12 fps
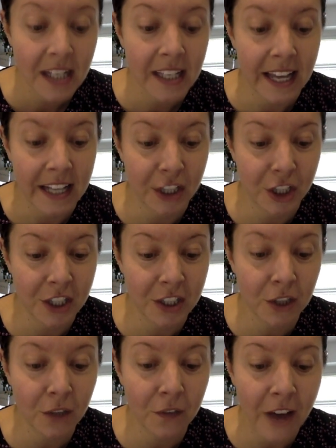Can she
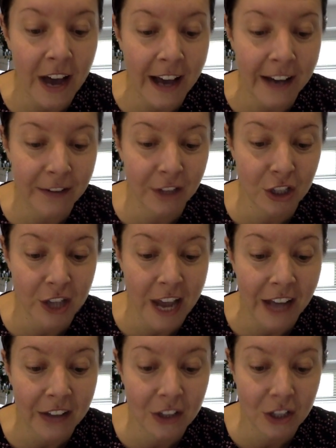survive the
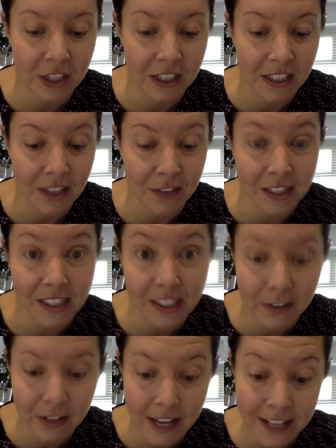challenges of the
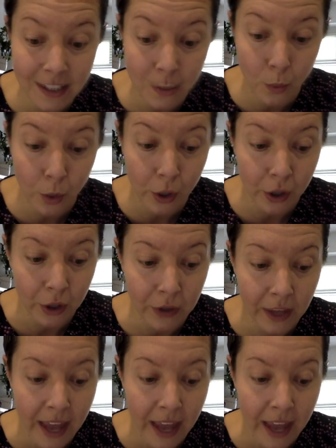civilized world